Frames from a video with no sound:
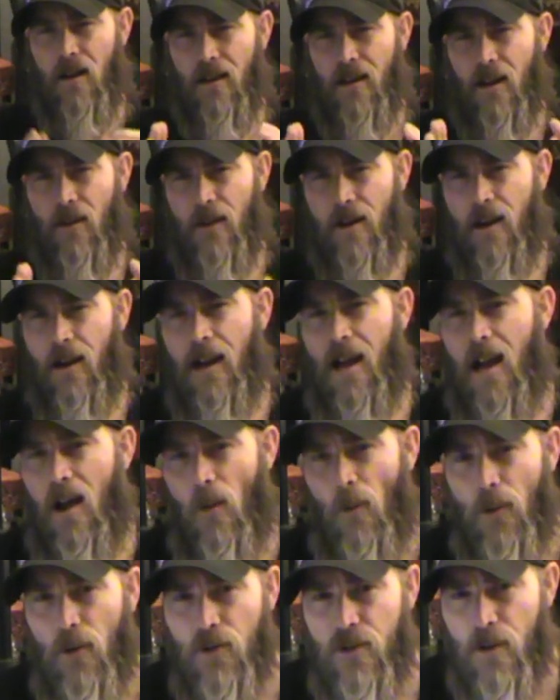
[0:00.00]
Now the
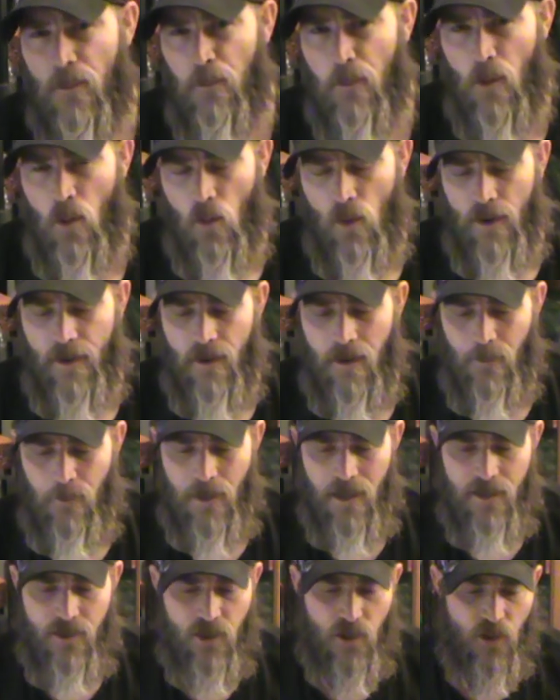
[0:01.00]
encounters are broken
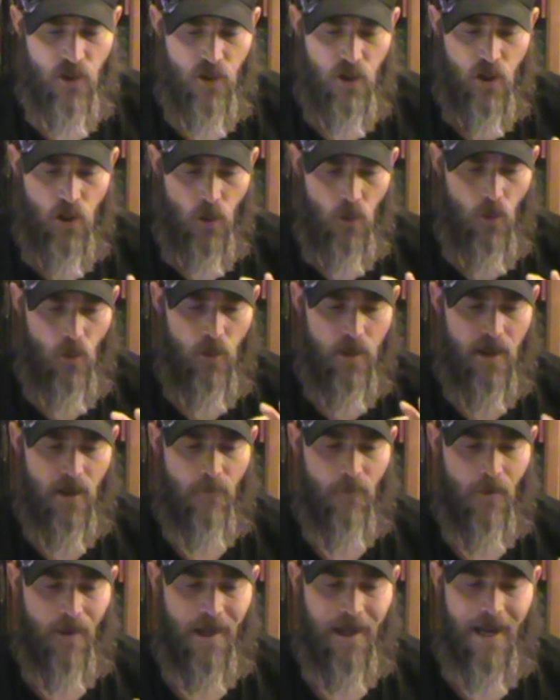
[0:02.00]
up into two
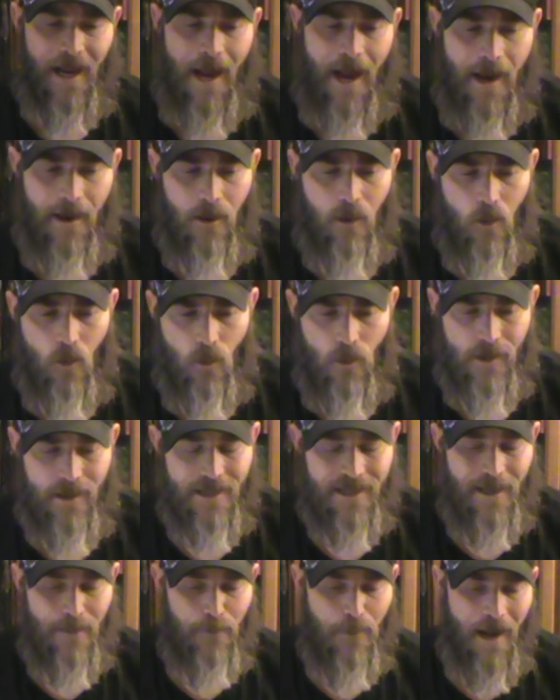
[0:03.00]
different
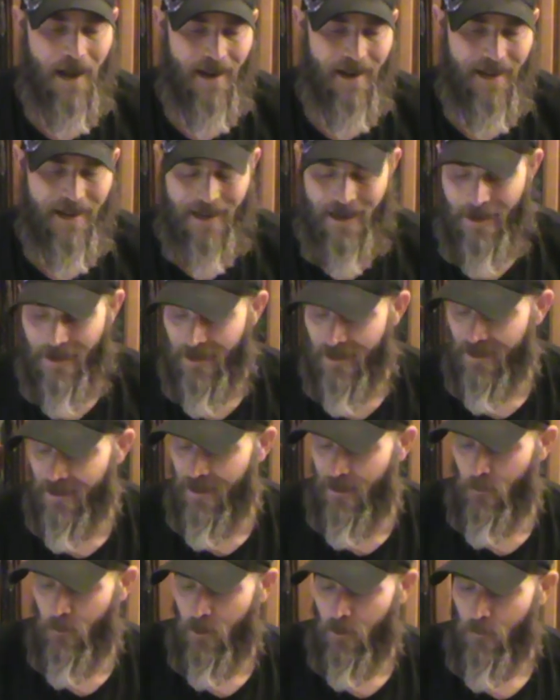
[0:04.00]
categories depending on the
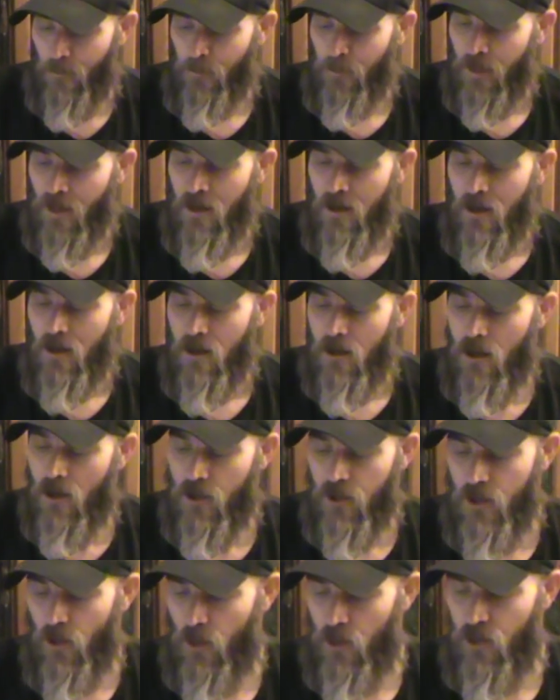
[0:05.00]
symbol.
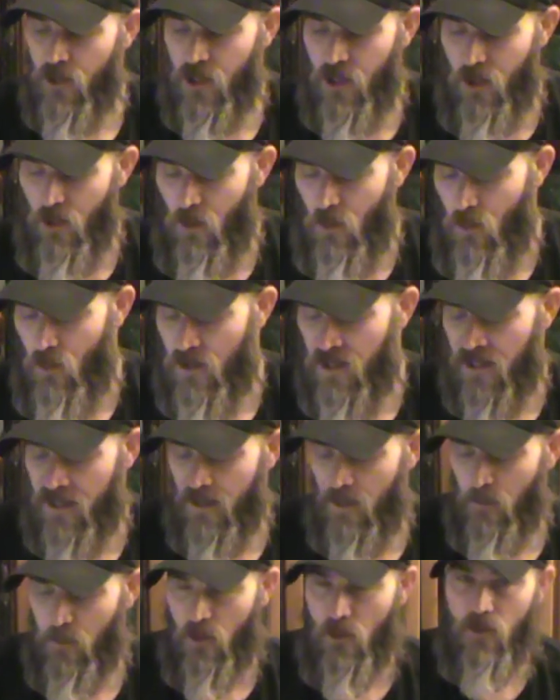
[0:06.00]
So there's two
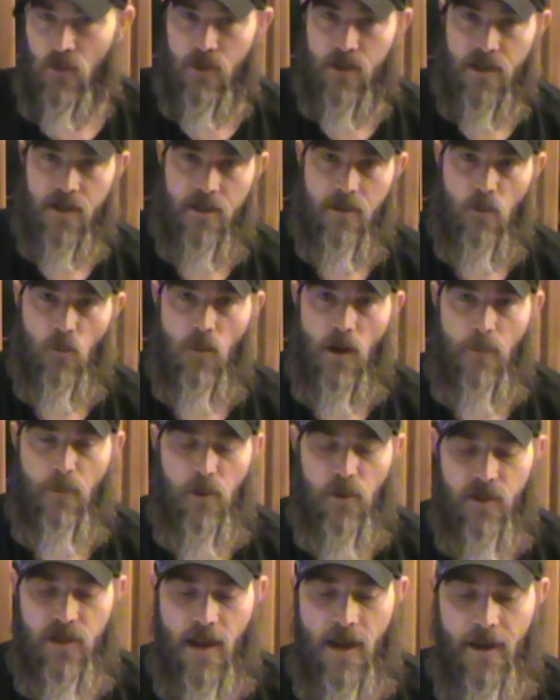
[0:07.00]
symbols
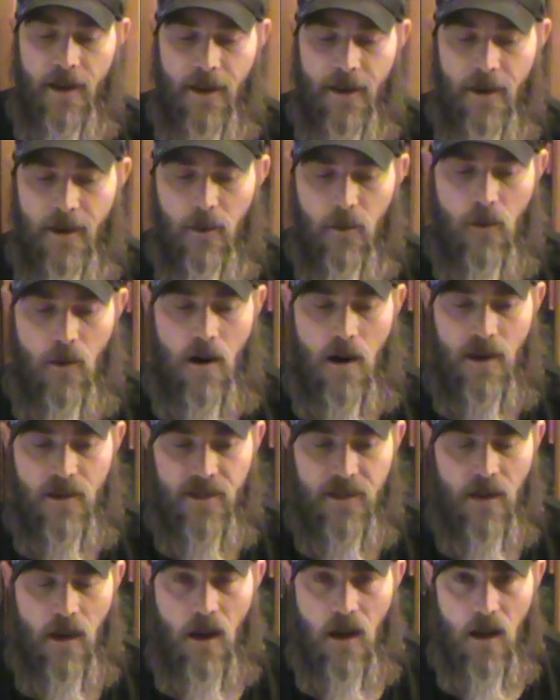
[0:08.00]
represented
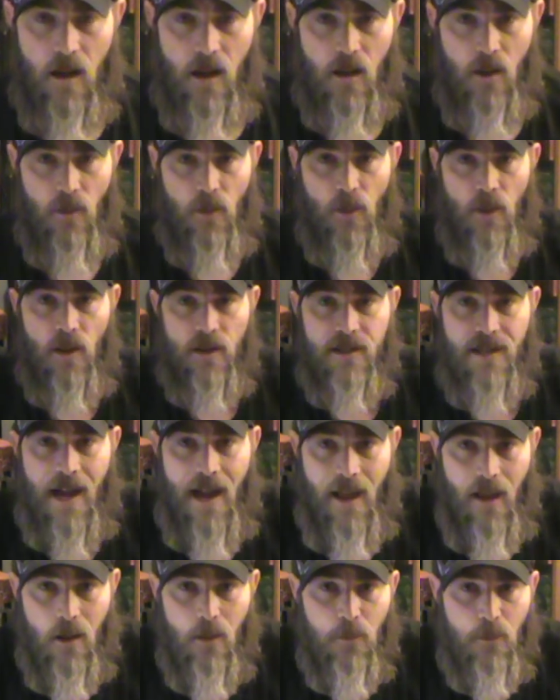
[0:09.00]
across all the
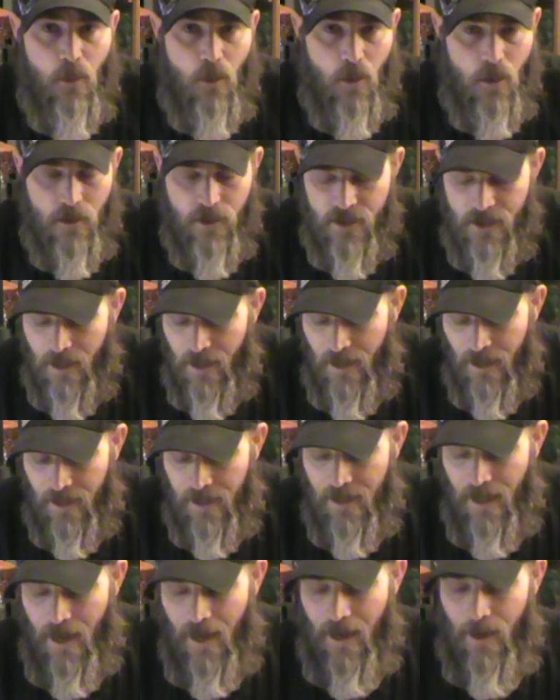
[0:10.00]
tile boards in the
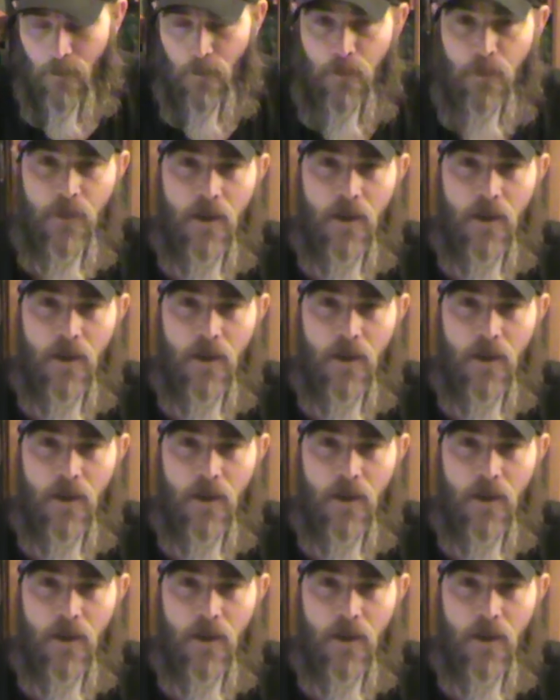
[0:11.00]
game.